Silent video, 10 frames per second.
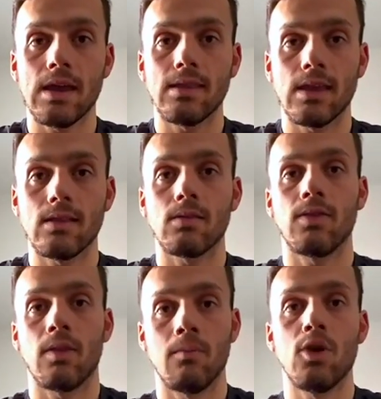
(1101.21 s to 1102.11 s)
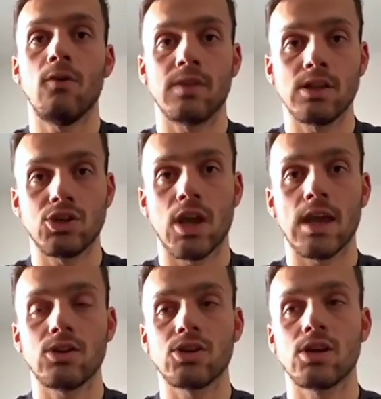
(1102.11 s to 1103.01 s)
It did the move did
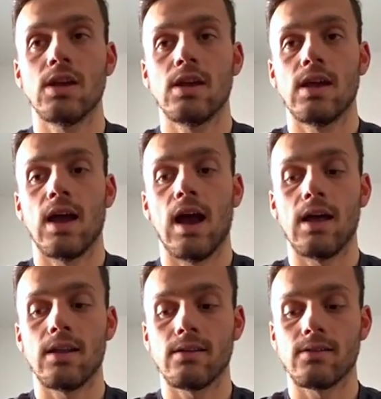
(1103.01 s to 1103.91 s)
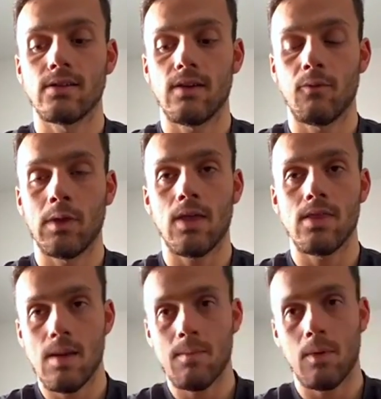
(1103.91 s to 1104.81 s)
change, and without
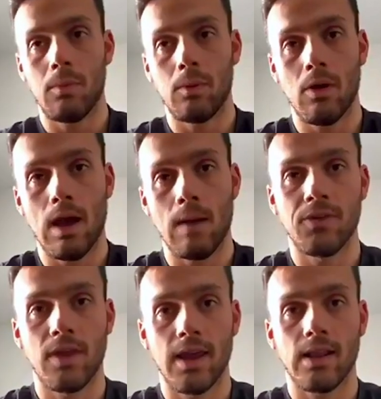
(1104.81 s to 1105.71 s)
them, I wouldn't be where I am today.